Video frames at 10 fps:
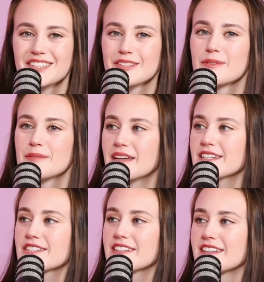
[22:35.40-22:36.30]
Did we
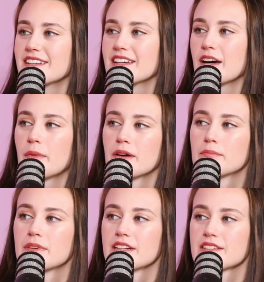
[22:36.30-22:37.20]
mention that about
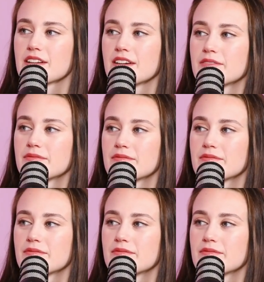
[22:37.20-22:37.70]
Mariska?